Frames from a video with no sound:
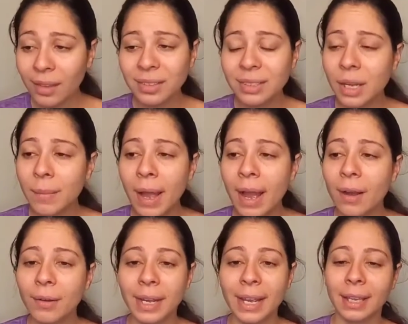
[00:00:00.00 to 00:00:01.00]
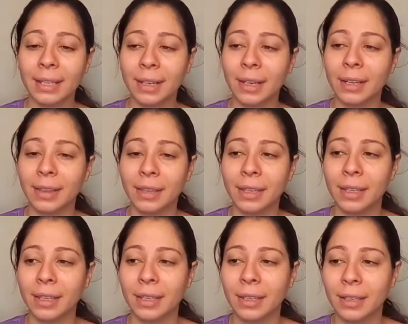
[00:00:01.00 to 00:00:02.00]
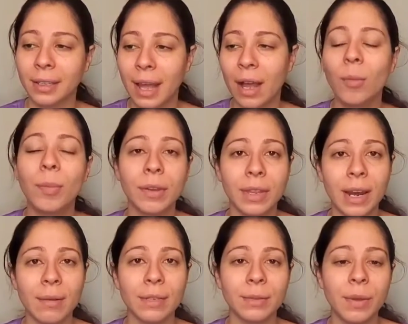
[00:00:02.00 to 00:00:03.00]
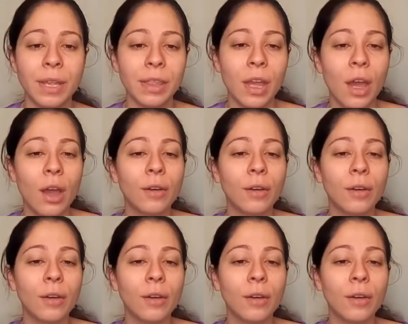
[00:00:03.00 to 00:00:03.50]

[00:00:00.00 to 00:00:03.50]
And somehow, like uh, the helper that I was with